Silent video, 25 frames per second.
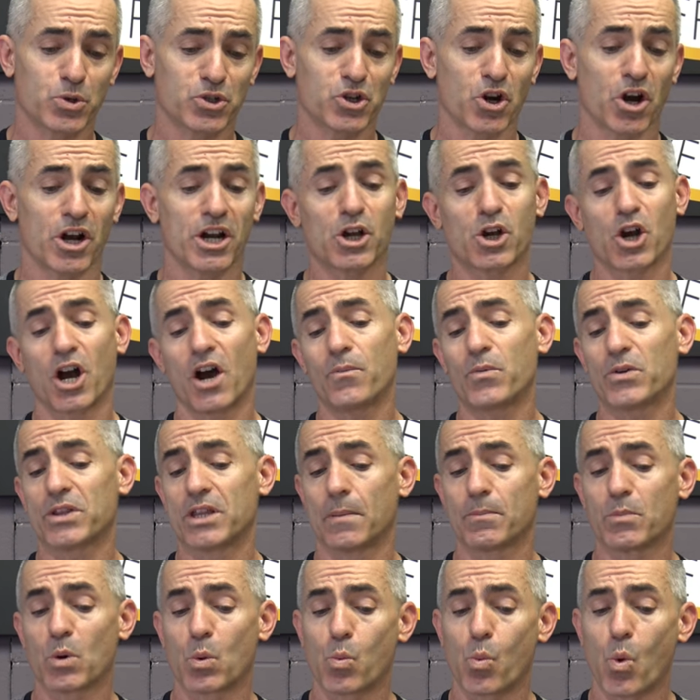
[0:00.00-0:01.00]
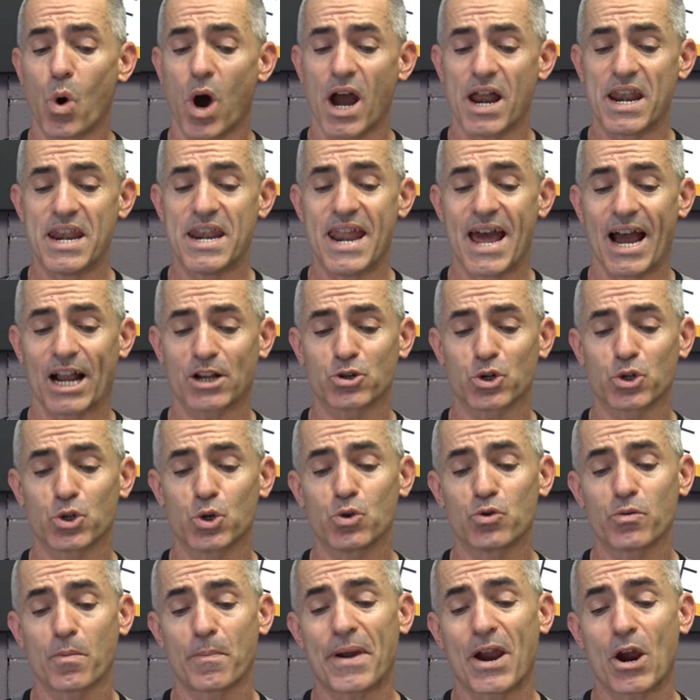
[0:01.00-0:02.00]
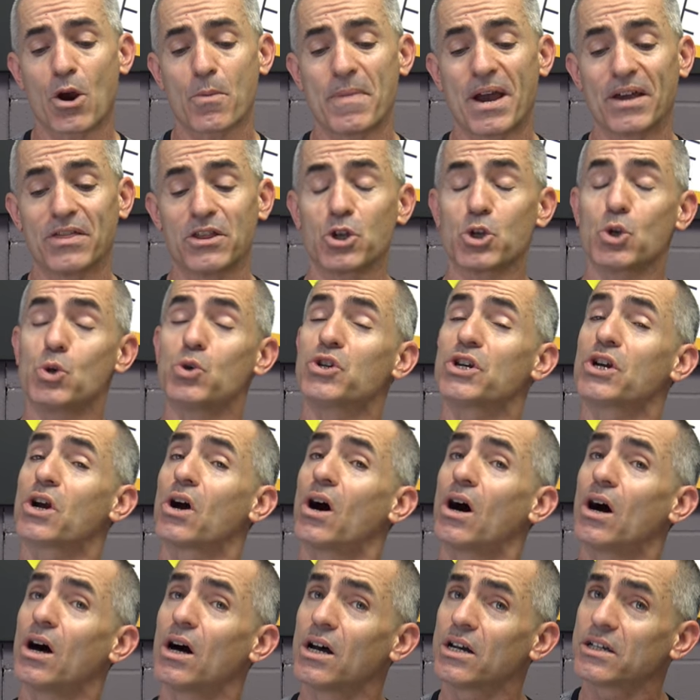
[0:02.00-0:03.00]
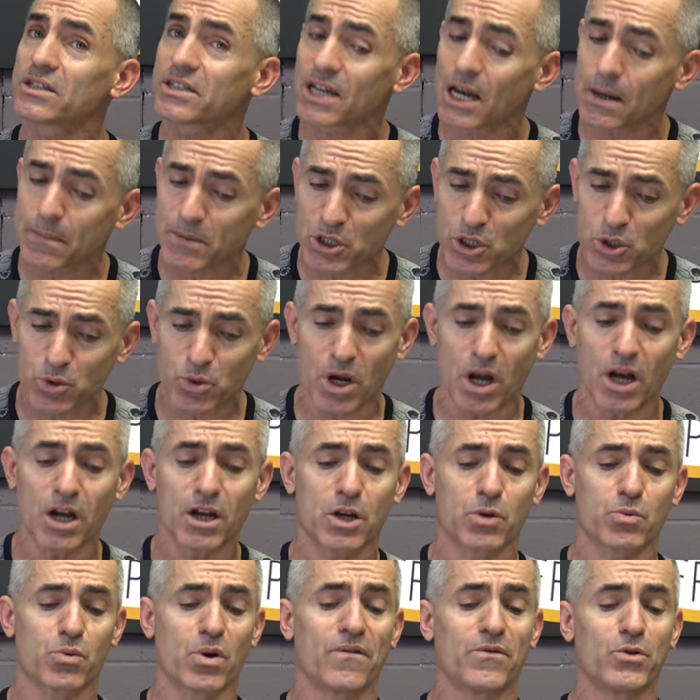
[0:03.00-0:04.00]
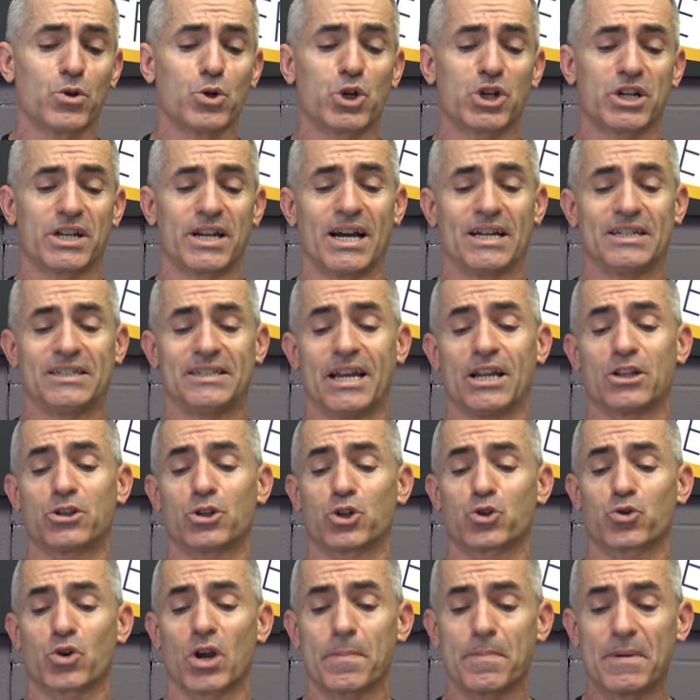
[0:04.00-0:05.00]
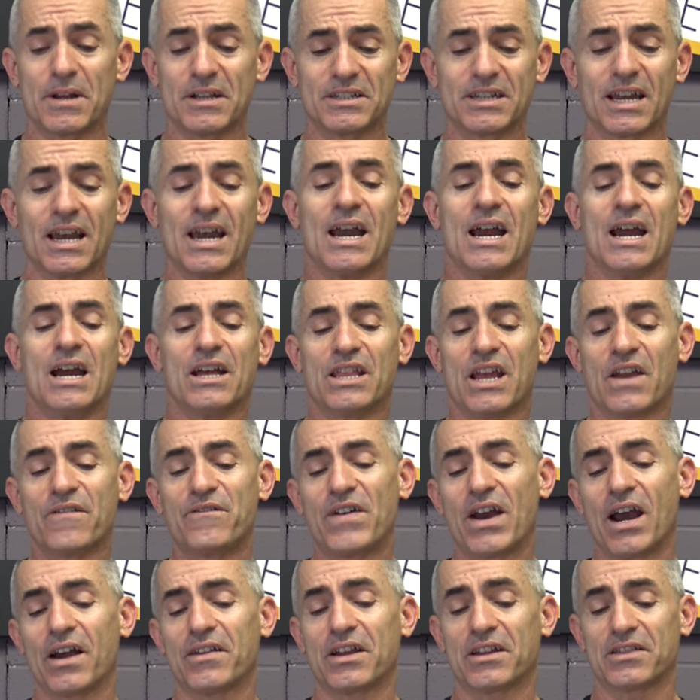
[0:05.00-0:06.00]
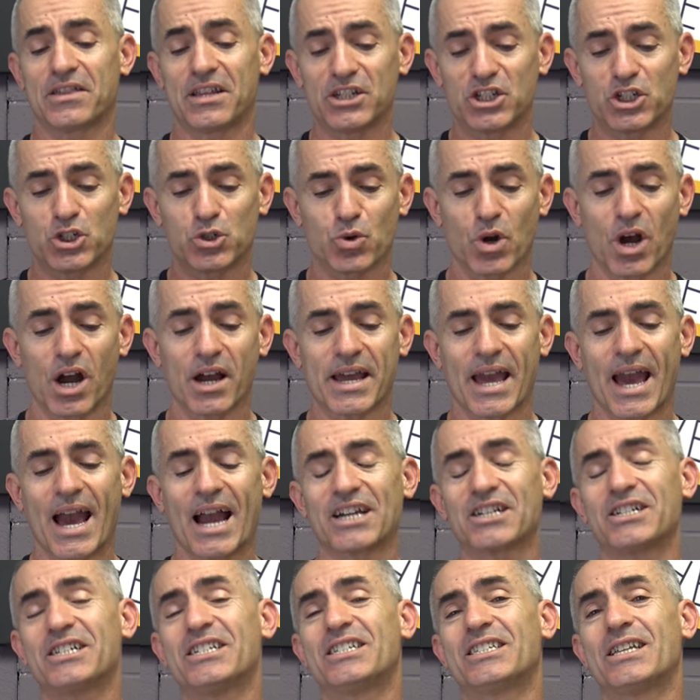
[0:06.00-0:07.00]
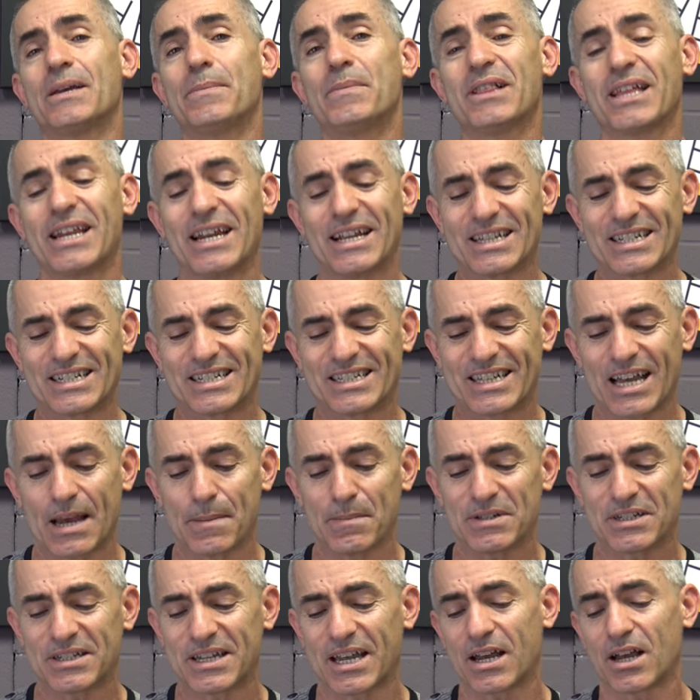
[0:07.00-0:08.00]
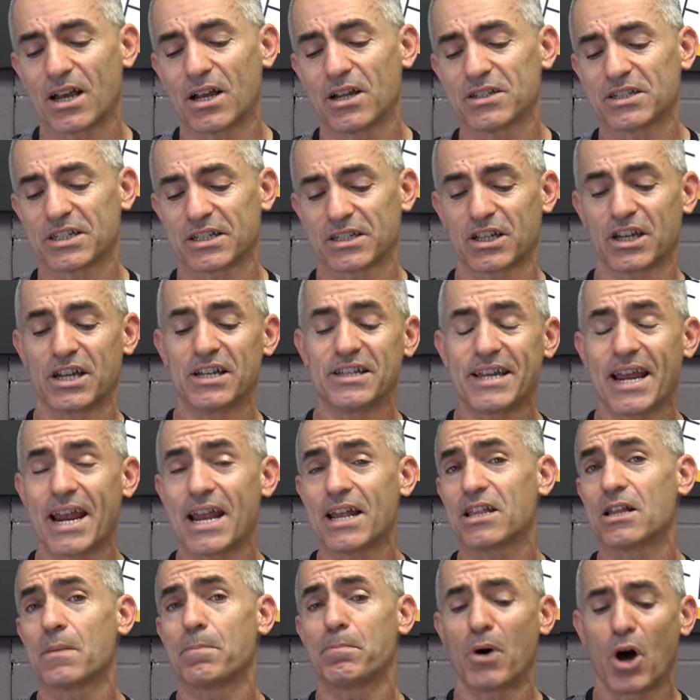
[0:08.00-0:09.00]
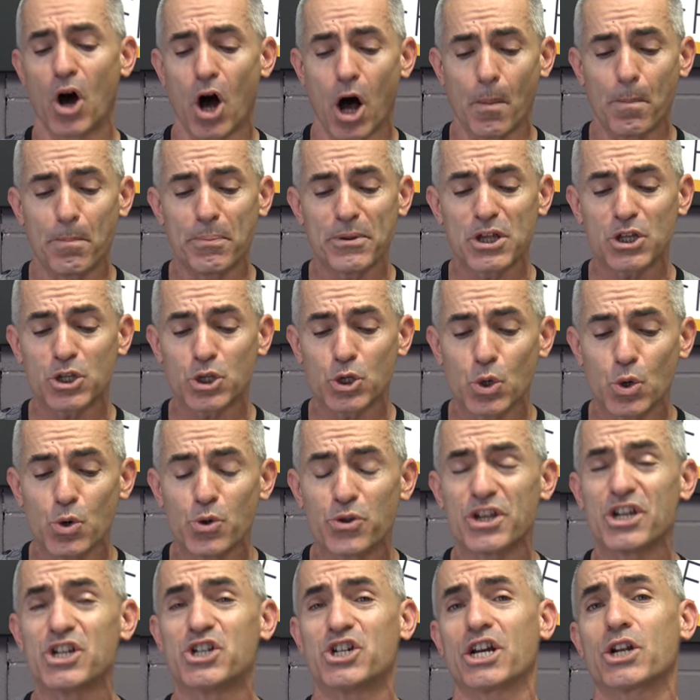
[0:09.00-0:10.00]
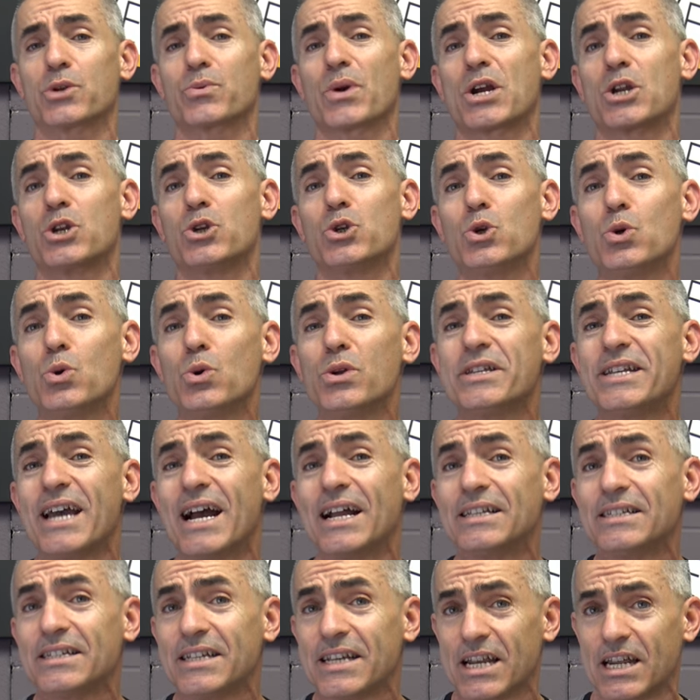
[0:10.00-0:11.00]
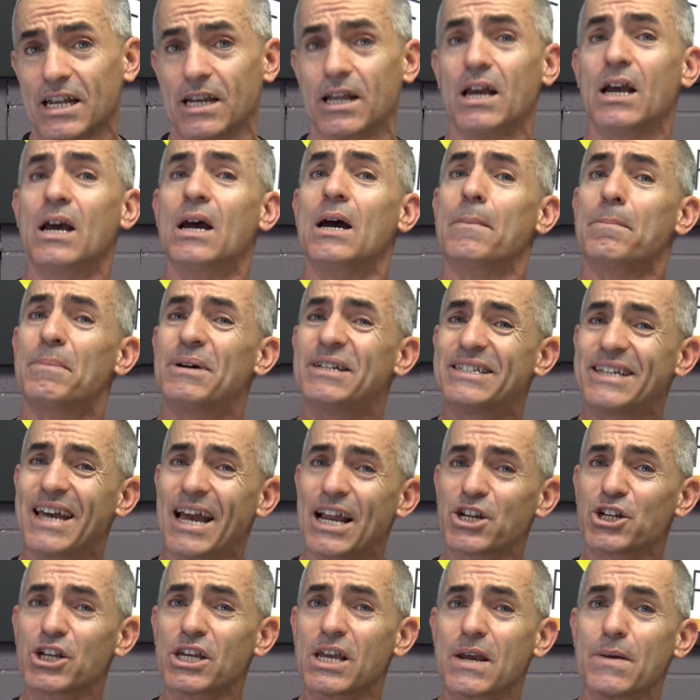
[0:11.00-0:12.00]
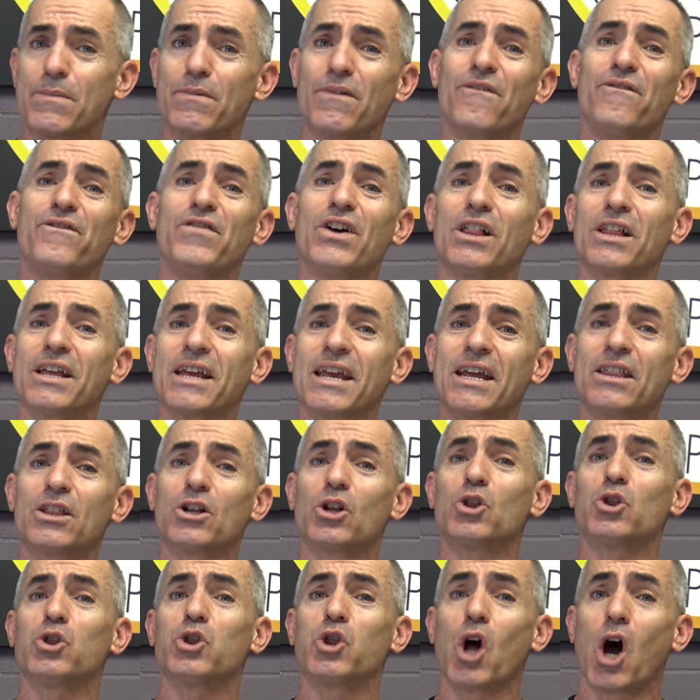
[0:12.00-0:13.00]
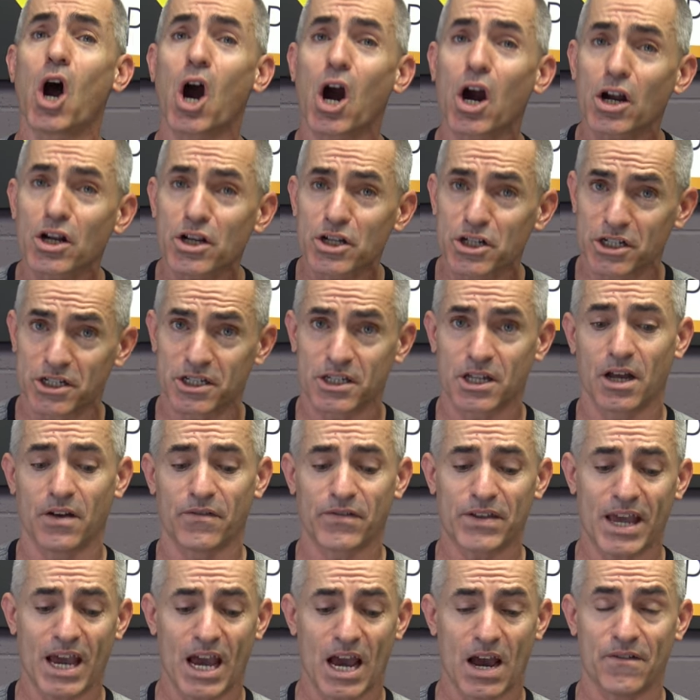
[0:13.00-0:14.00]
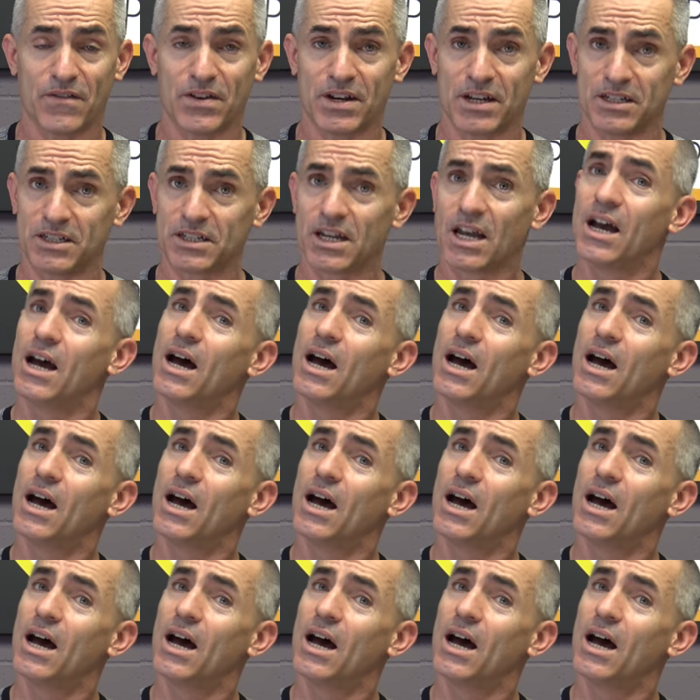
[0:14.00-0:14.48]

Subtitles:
Starting off with number one, natural tooth repair method using Alzheimer's drug can revolutionize dental treatments. They found that this drug actually stimulated the stem cells contained in the pulp of the tooth to generate new dentine, potentially even filling in the largest of cavities.